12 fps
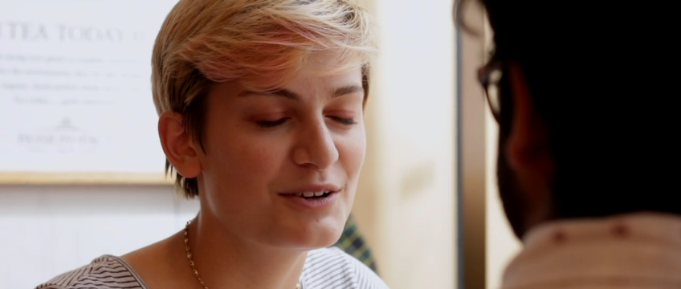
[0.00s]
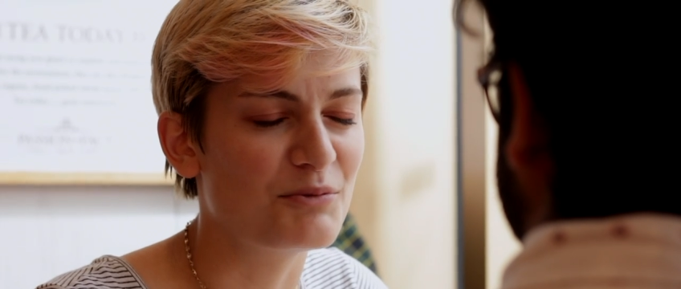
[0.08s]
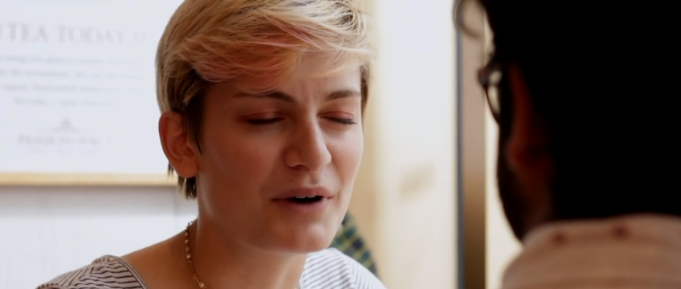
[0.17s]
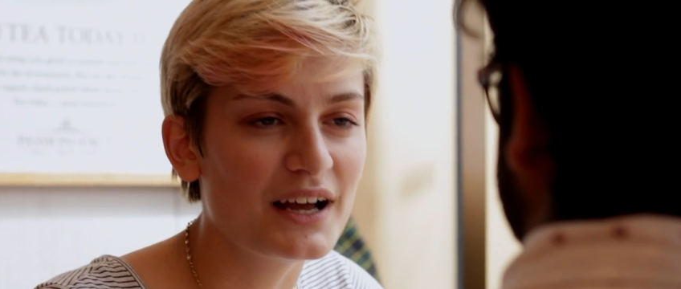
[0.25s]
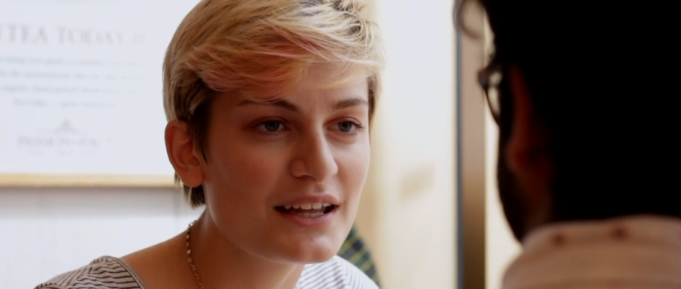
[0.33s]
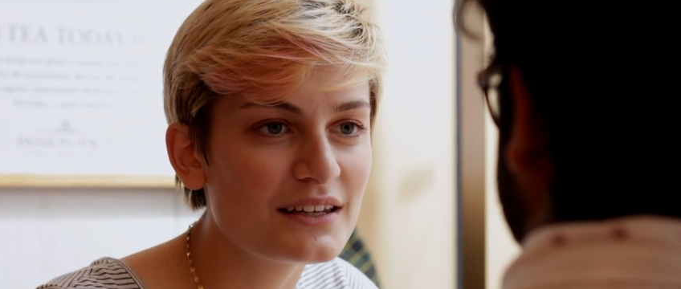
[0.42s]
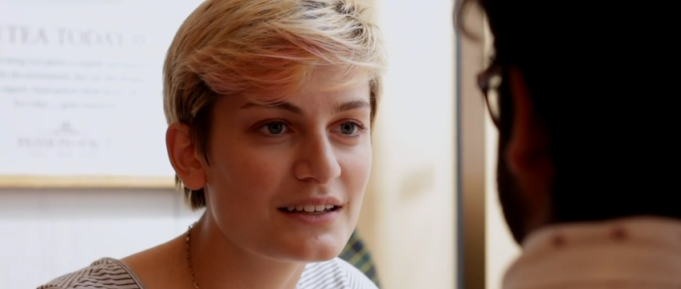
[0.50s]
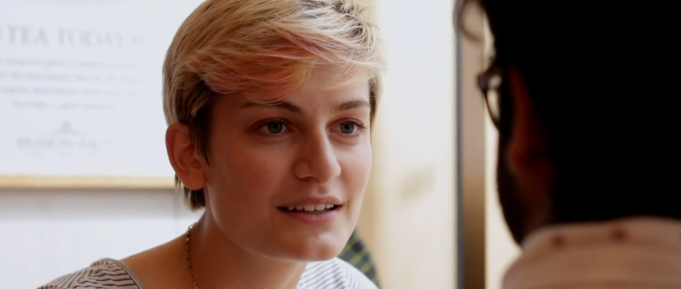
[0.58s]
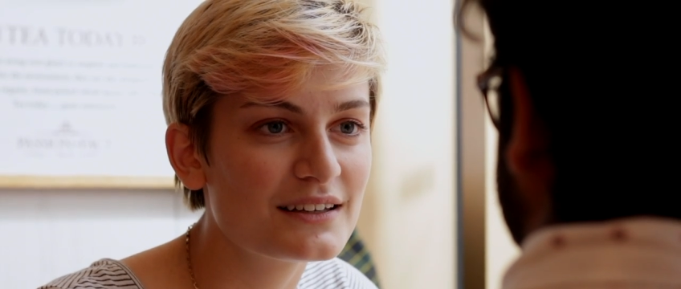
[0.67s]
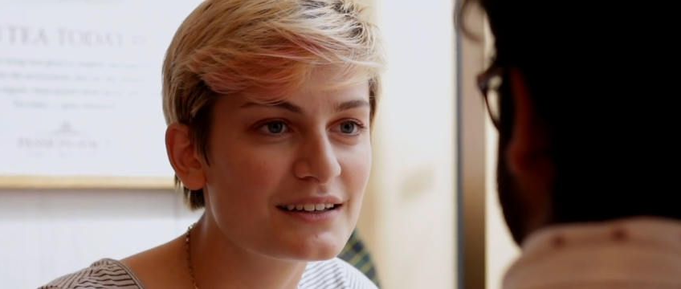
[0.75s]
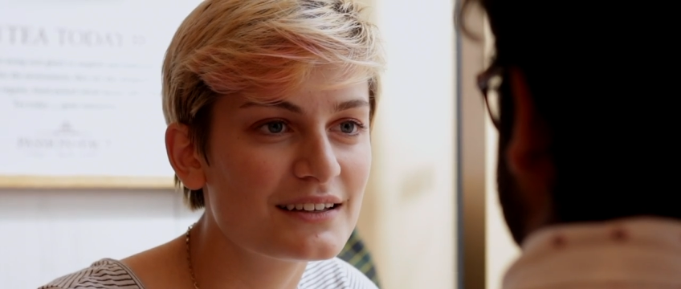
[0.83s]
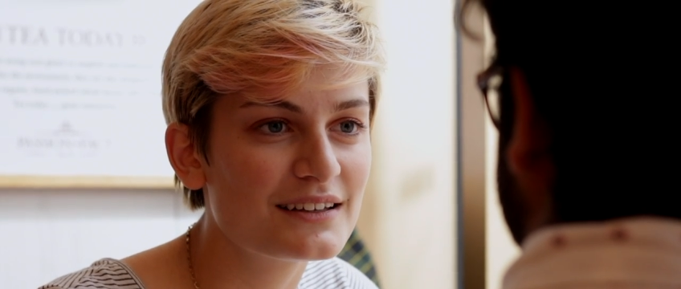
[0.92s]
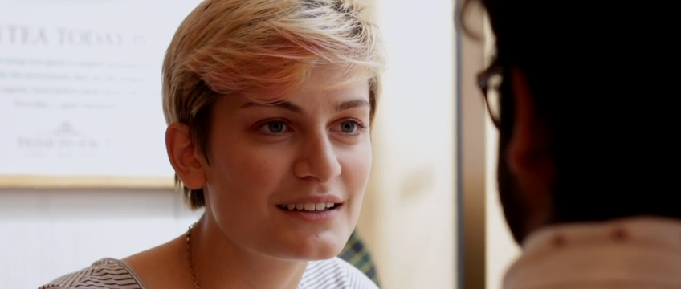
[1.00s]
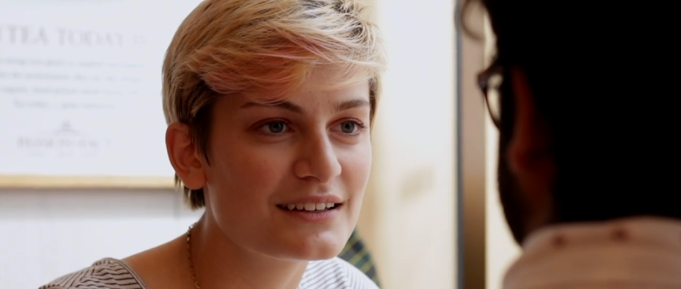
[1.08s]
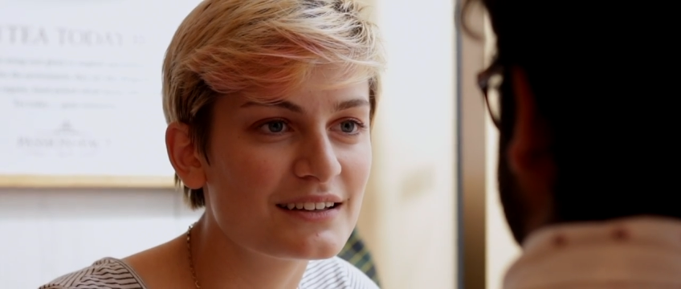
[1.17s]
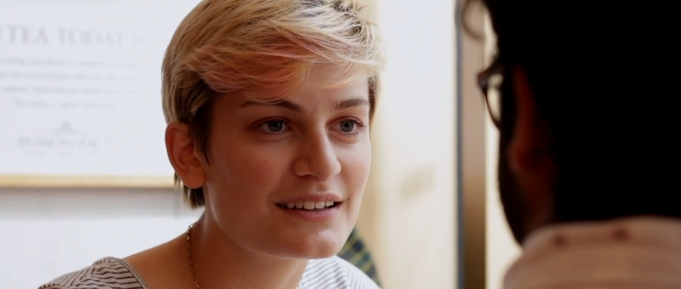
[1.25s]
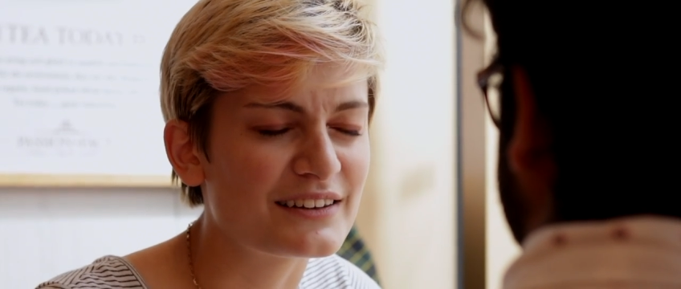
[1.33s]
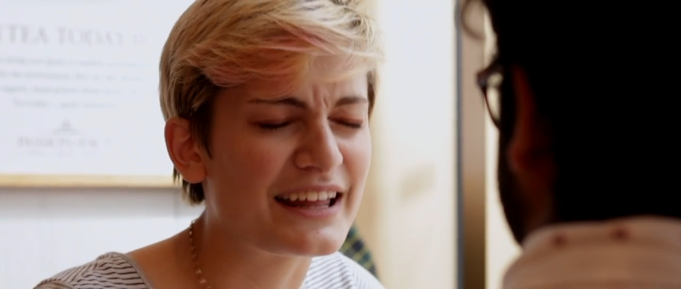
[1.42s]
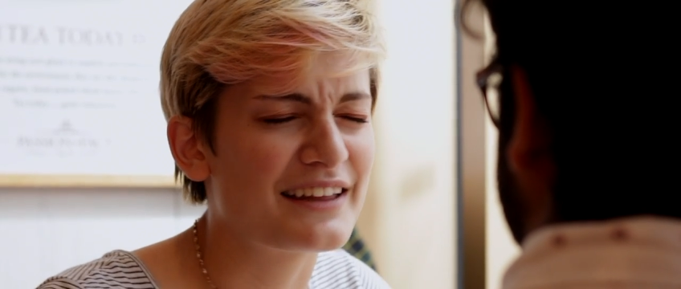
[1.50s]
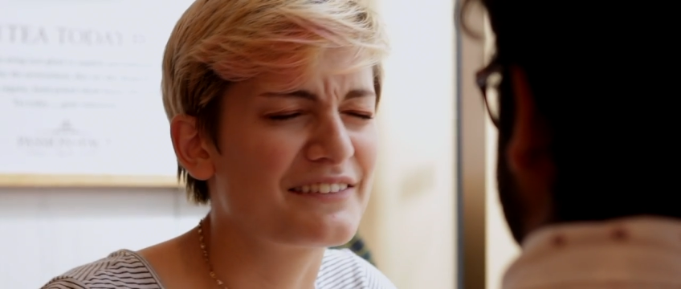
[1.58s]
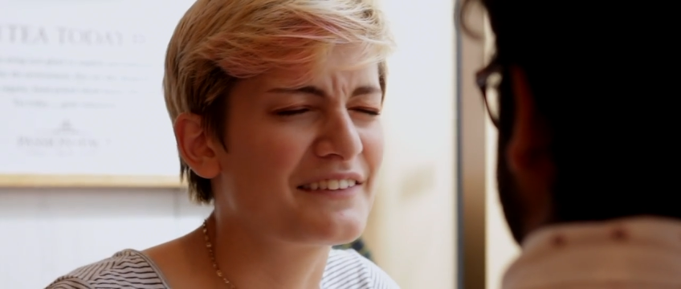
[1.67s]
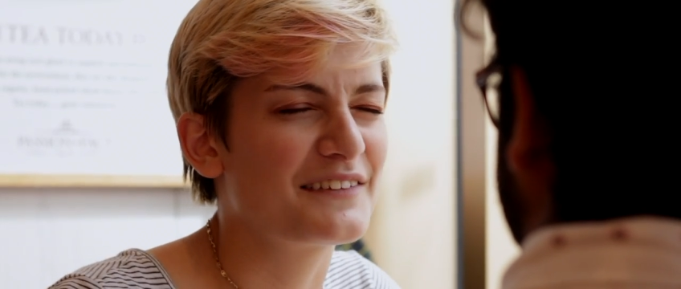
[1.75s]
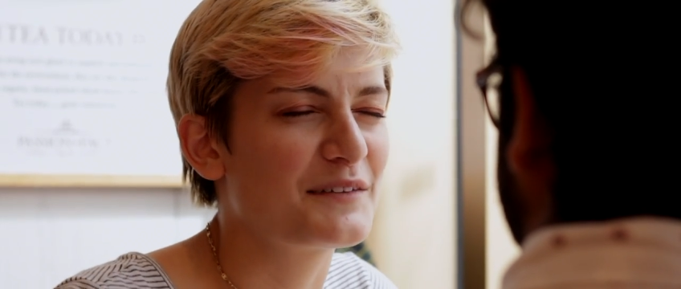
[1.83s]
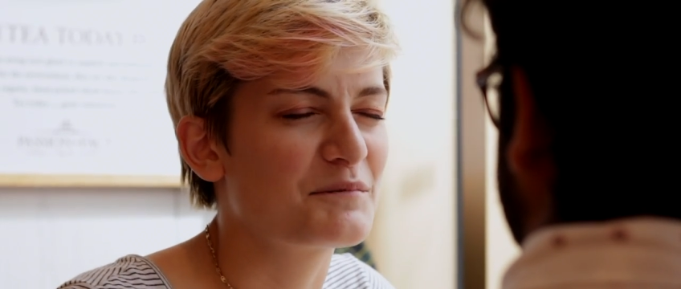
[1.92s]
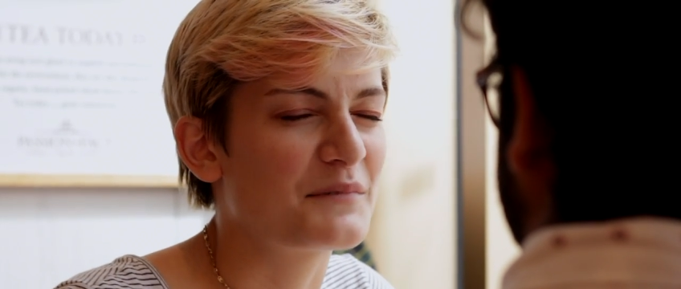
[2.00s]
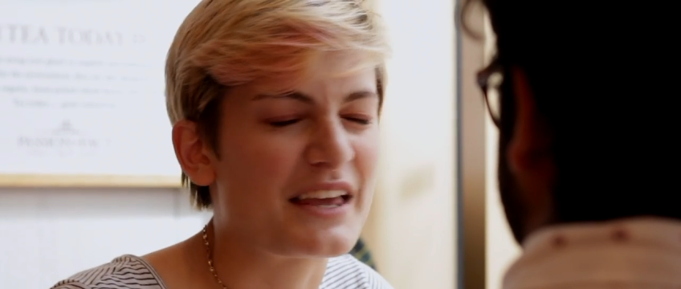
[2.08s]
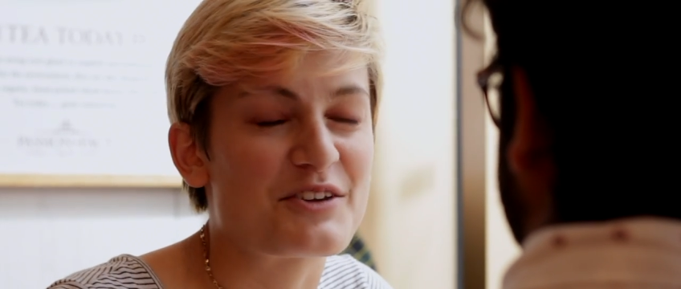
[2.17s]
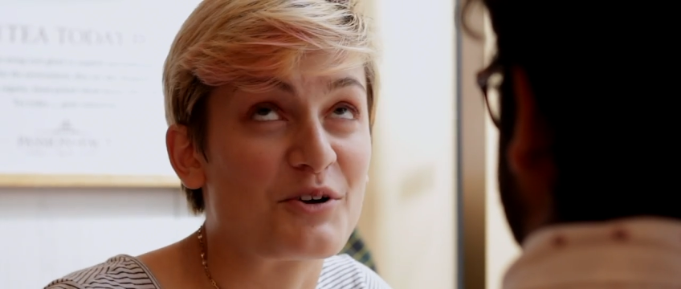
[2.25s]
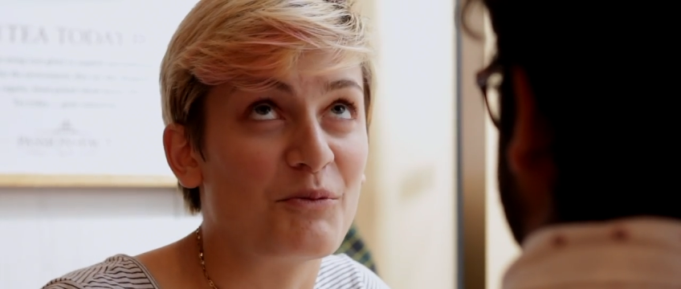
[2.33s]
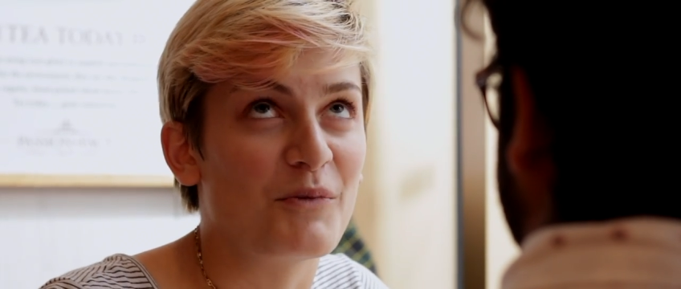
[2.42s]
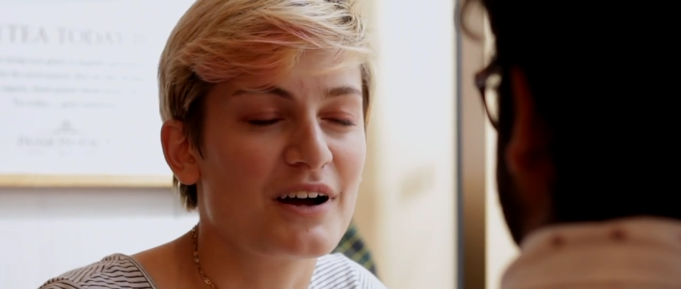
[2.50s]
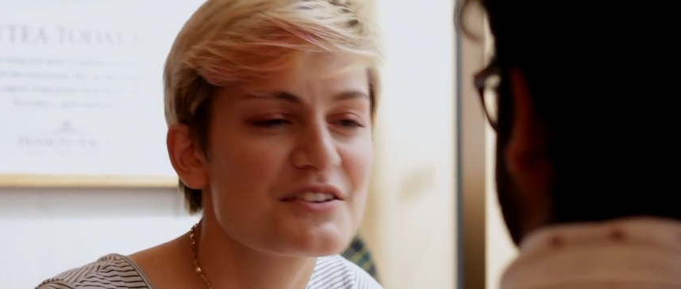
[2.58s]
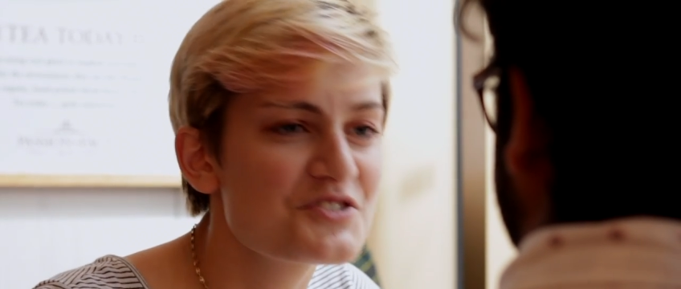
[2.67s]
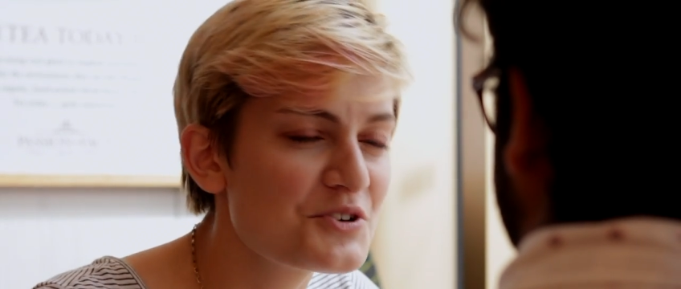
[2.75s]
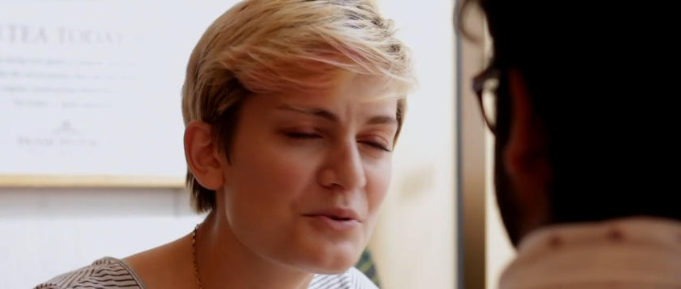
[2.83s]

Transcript: What? Like, like you don't want to,